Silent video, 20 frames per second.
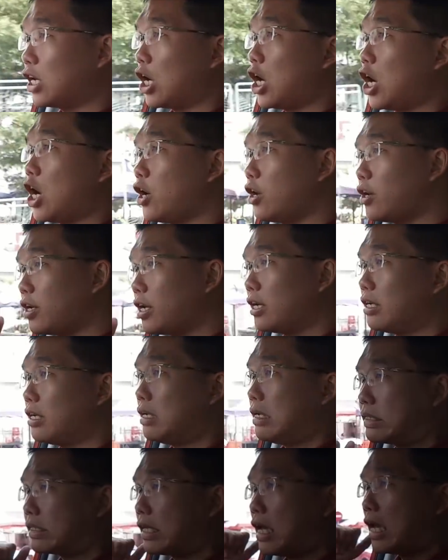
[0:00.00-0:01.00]
car that
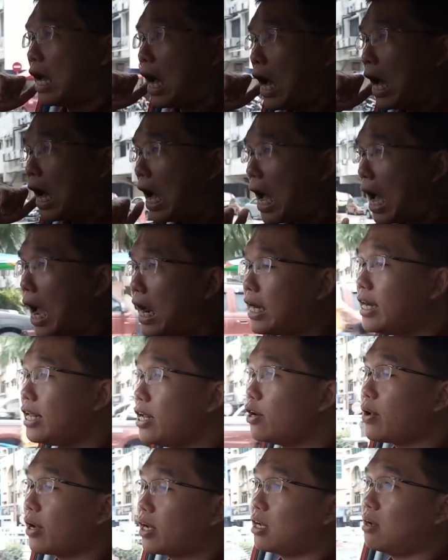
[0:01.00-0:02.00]
is highly
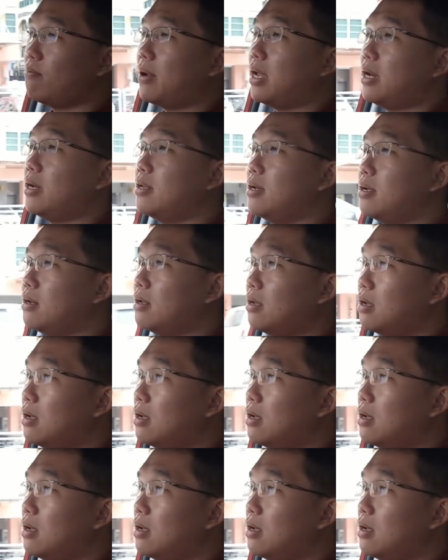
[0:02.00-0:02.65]
recommended